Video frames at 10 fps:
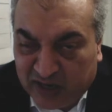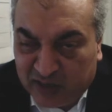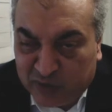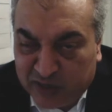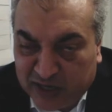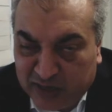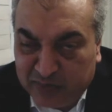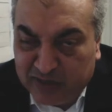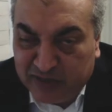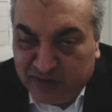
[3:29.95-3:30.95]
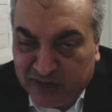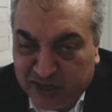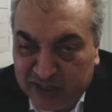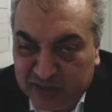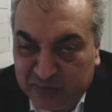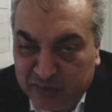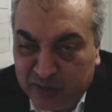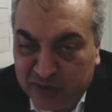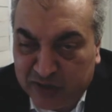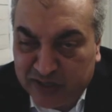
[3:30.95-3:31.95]
and which had been devised
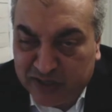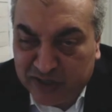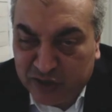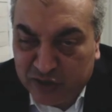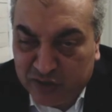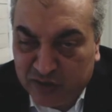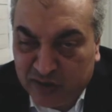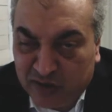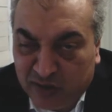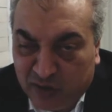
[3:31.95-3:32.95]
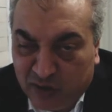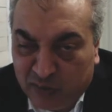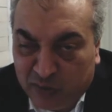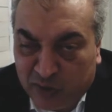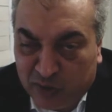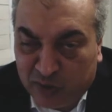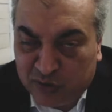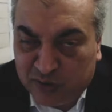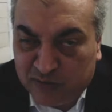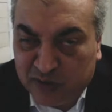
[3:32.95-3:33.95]
by consensus
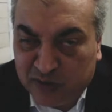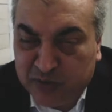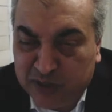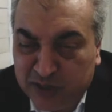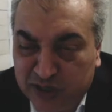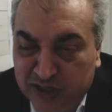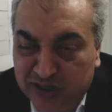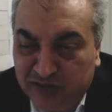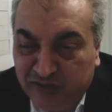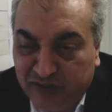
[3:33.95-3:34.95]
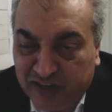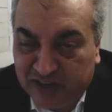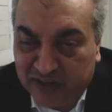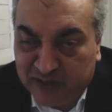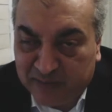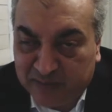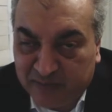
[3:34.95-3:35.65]
amongst specialists in the field.